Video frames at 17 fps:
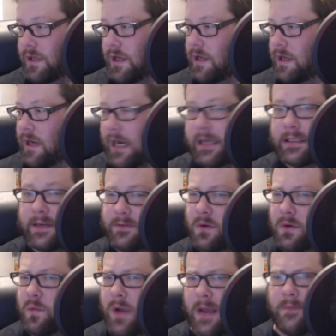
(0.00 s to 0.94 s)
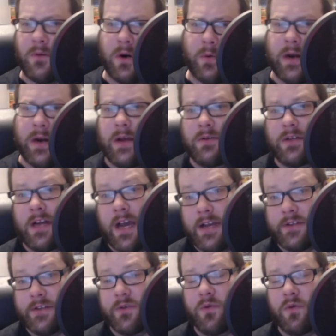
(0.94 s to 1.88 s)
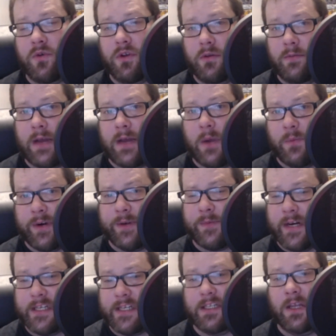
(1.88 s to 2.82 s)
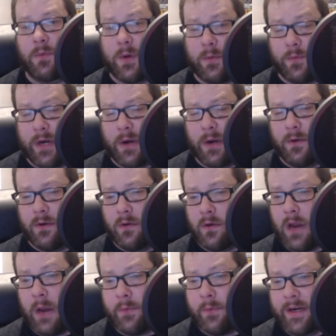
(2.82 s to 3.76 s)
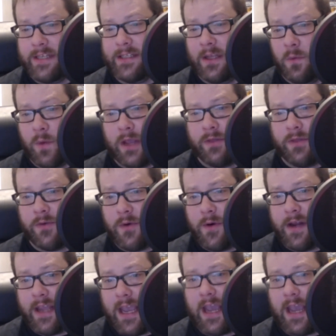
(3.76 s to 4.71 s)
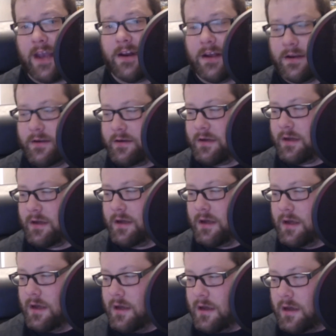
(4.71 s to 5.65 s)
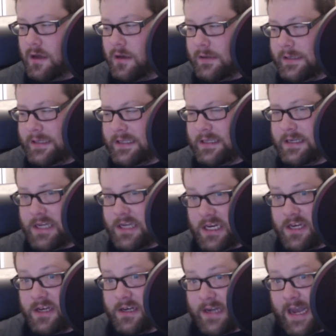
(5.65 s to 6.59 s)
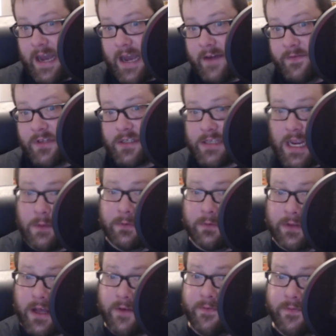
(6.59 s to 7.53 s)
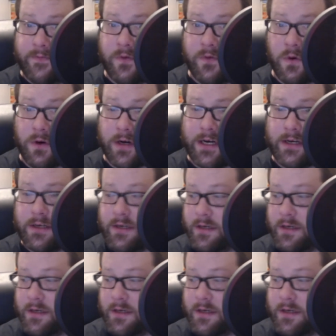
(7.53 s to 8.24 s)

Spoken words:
I loved it way more when I was in high school. I recently went through it again and didn't have the same love for it.